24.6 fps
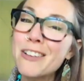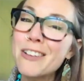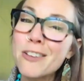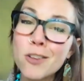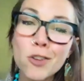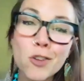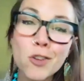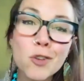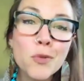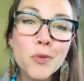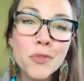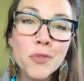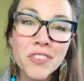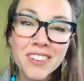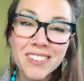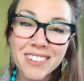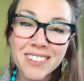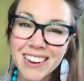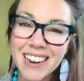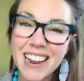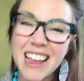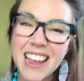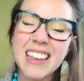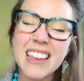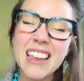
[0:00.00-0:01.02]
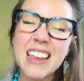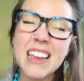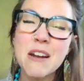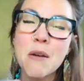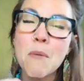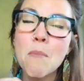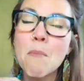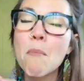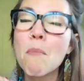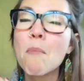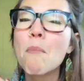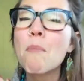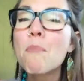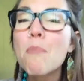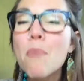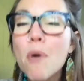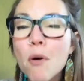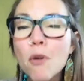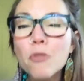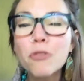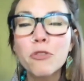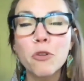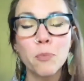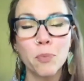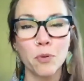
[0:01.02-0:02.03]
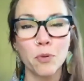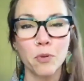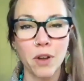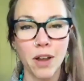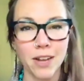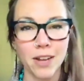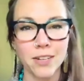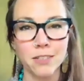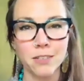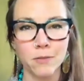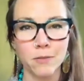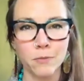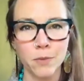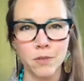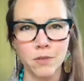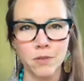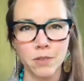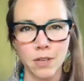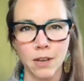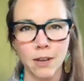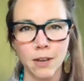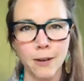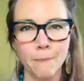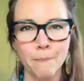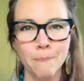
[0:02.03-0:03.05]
use it today in multiple kinds of music.